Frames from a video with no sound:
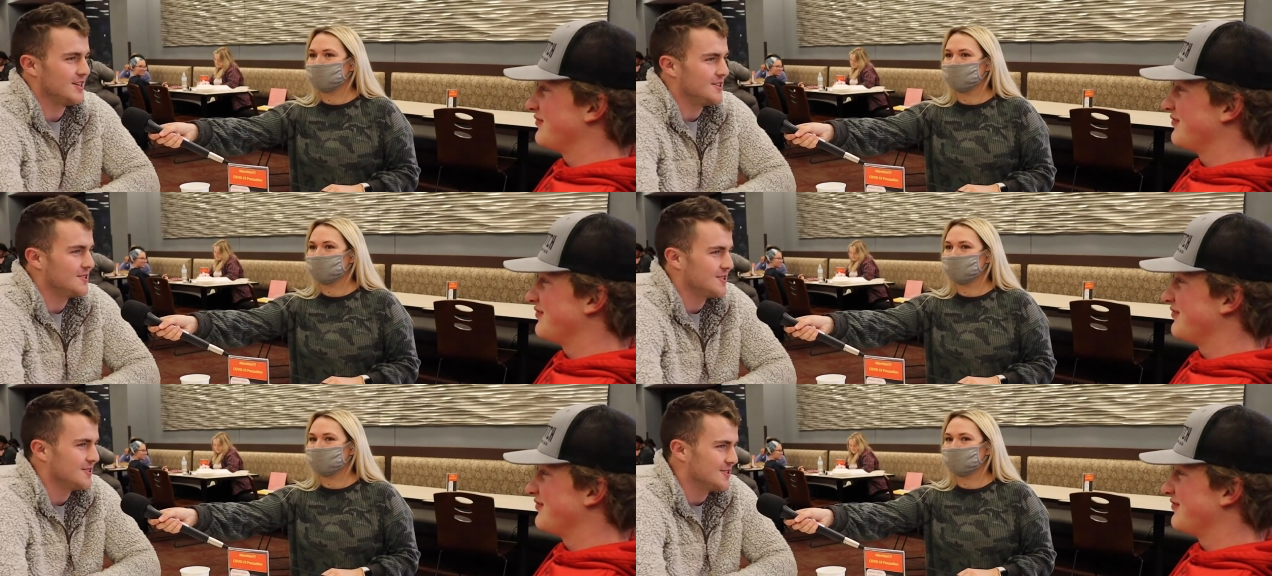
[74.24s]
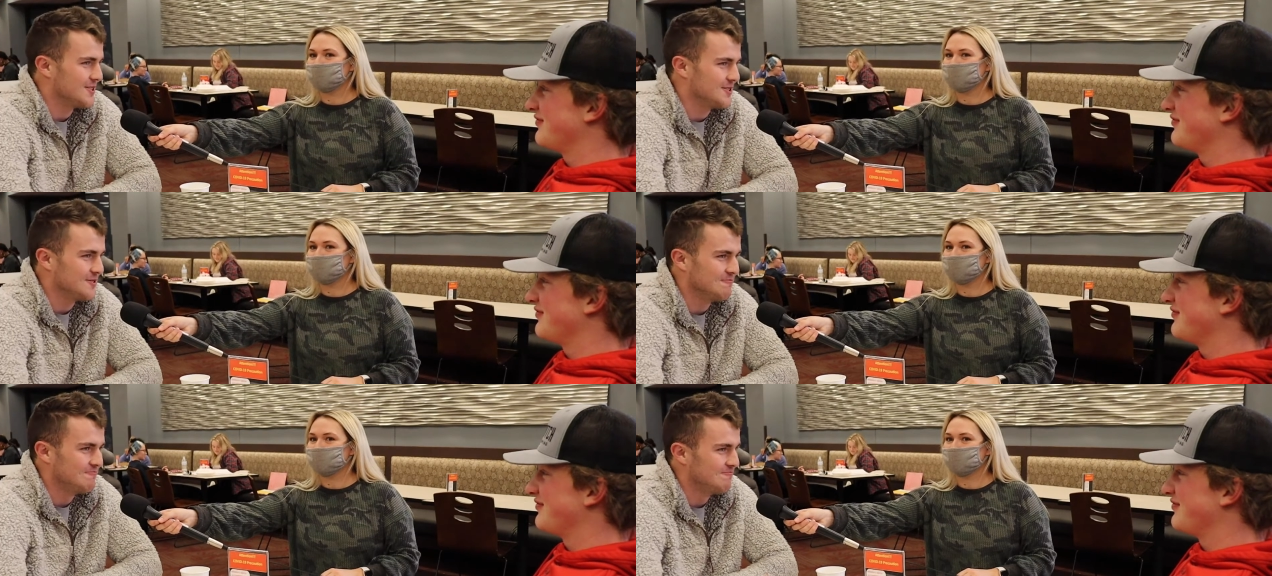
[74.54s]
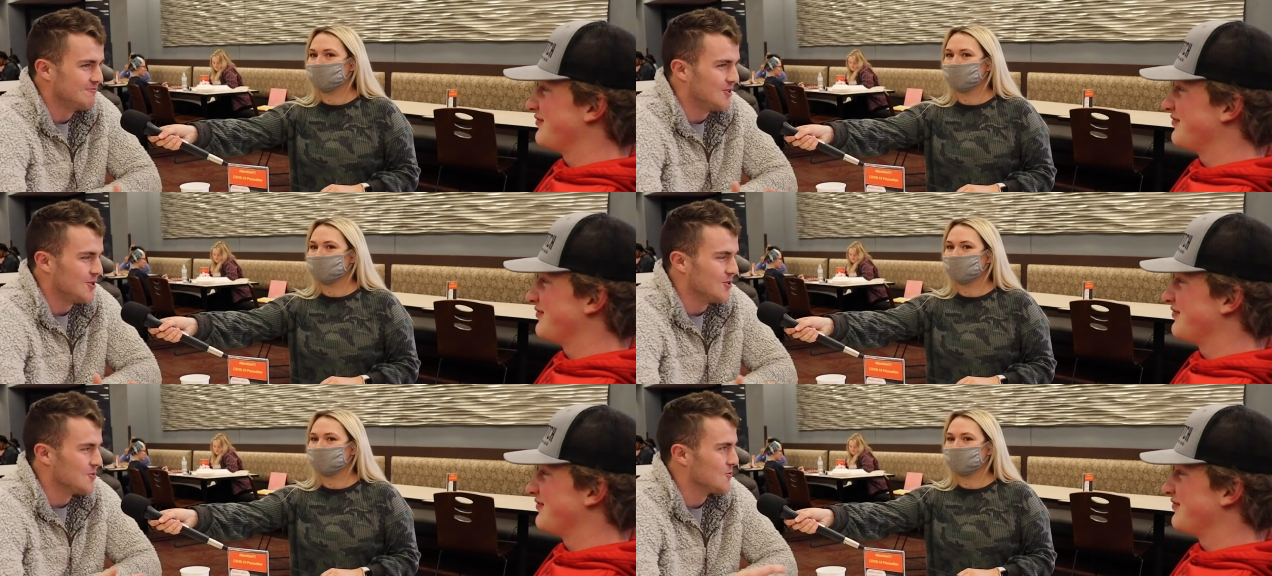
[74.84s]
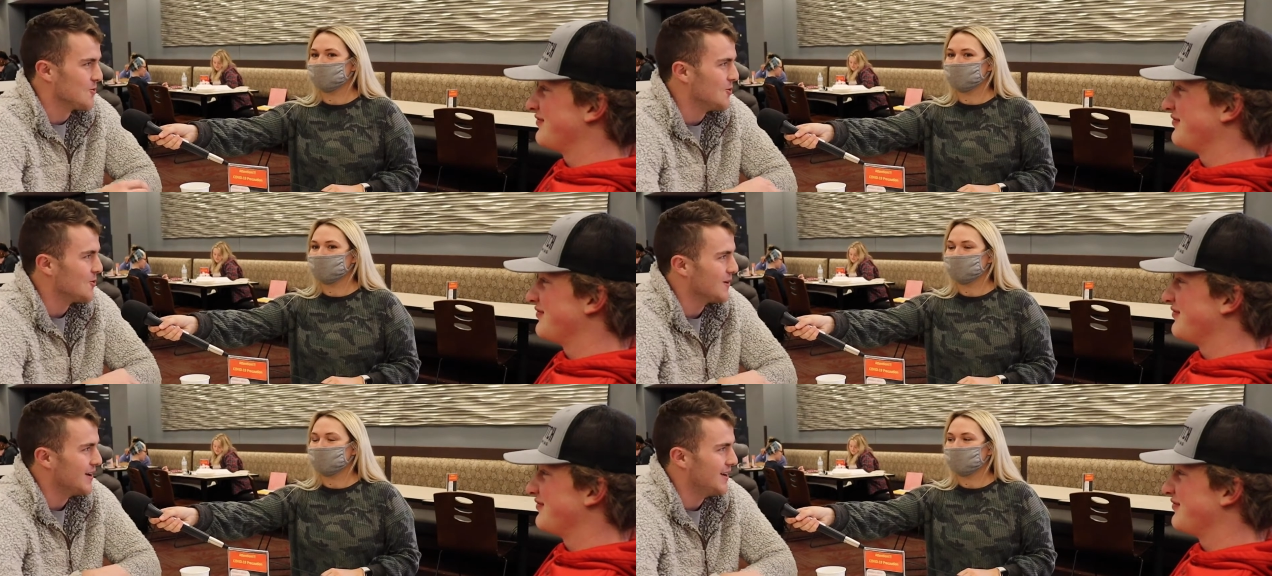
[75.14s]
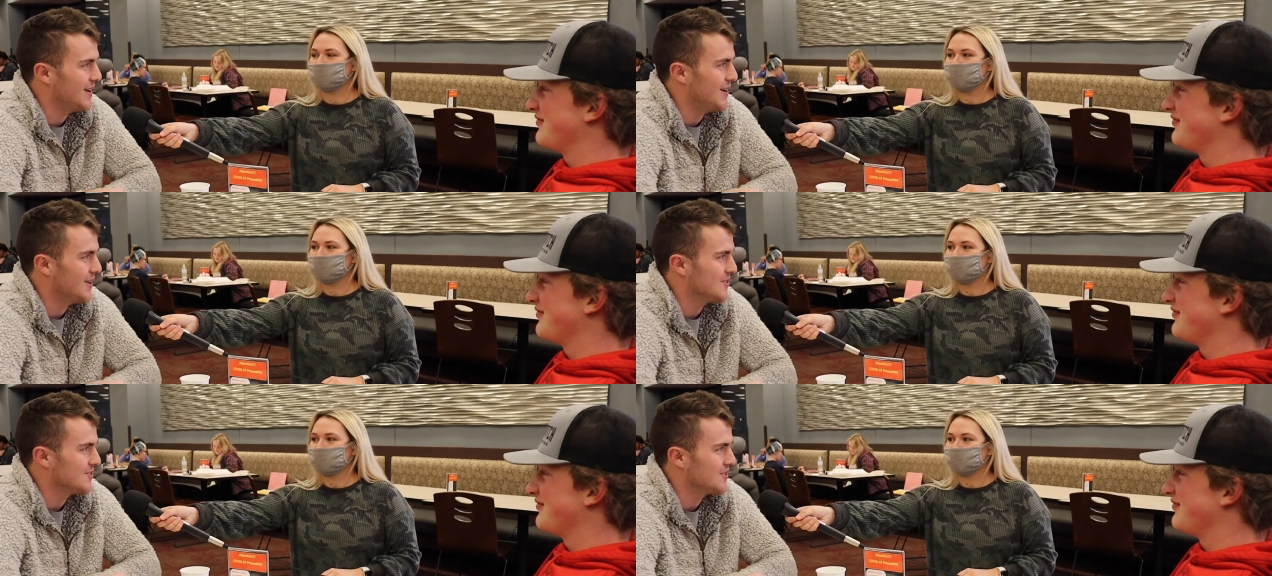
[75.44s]
Speaker 1: think that they're on the roll
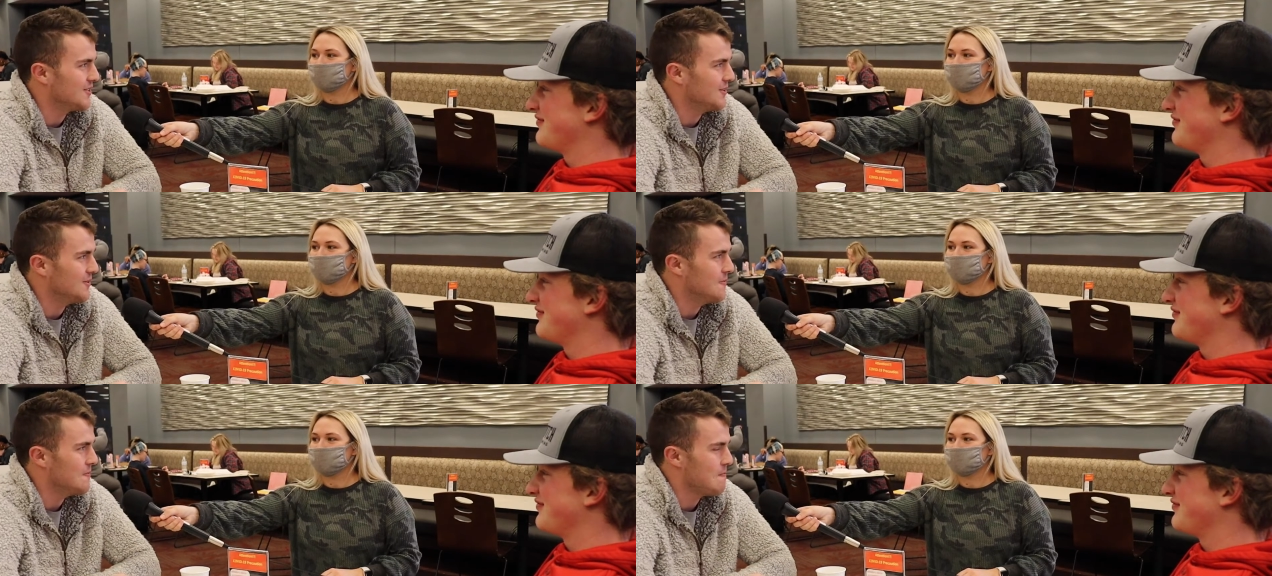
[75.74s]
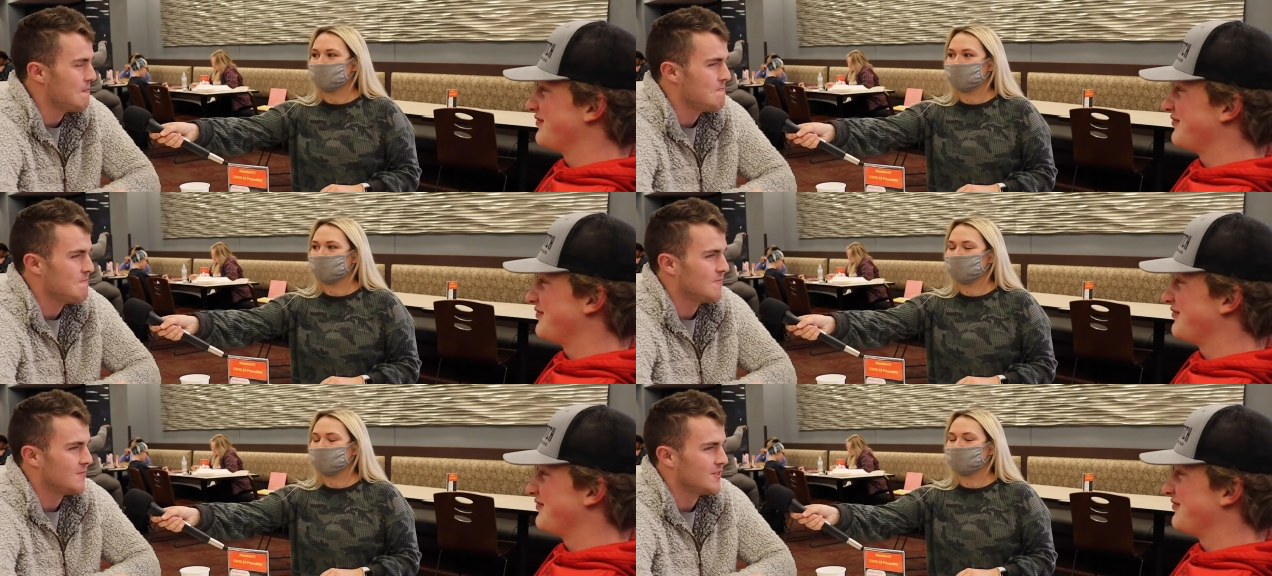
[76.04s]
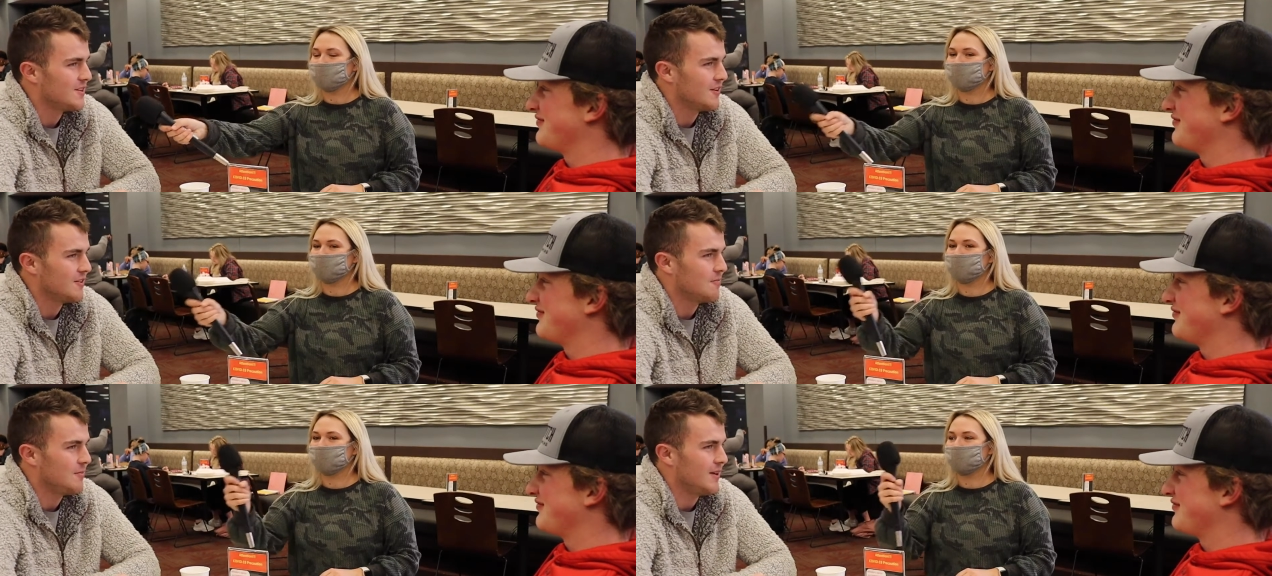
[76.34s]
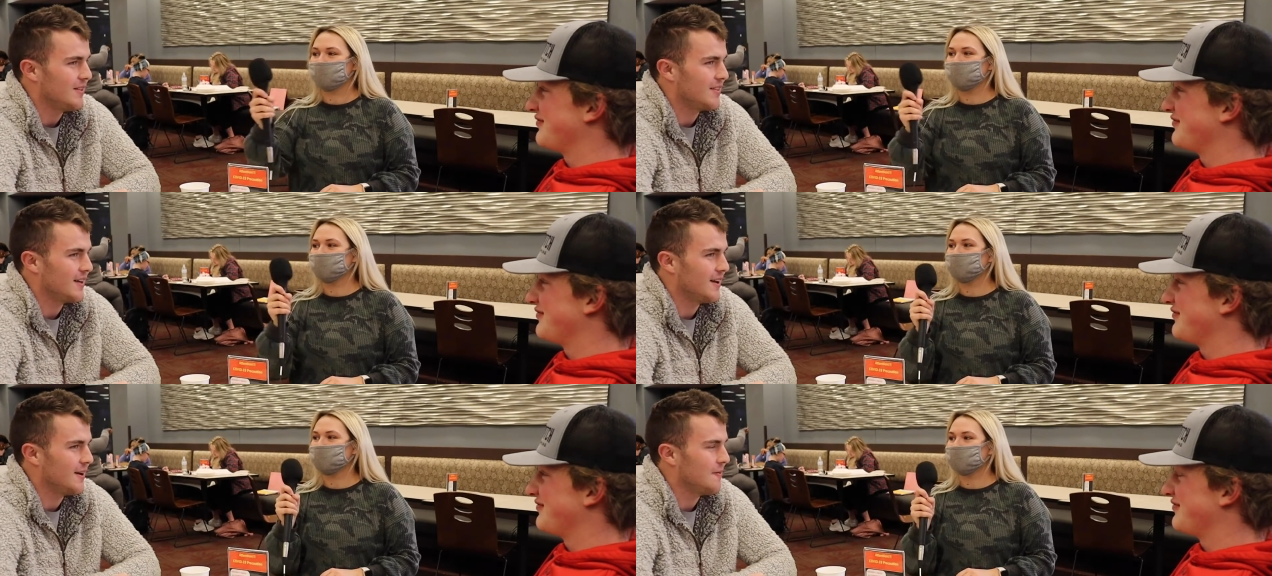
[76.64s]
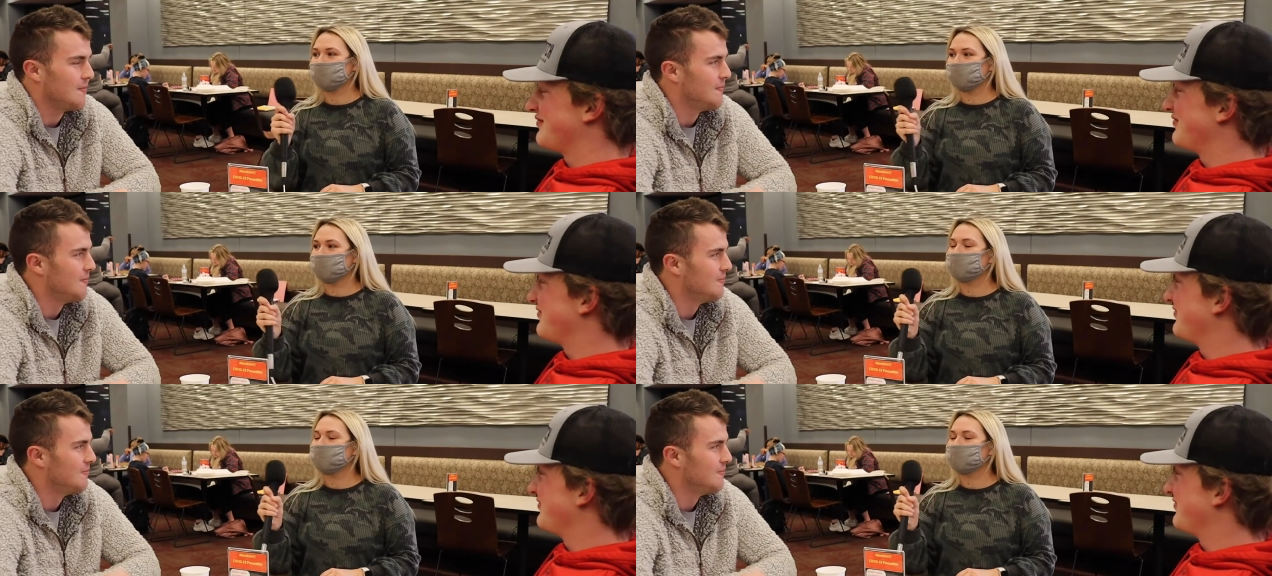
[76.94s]
right now. So tough to beat that.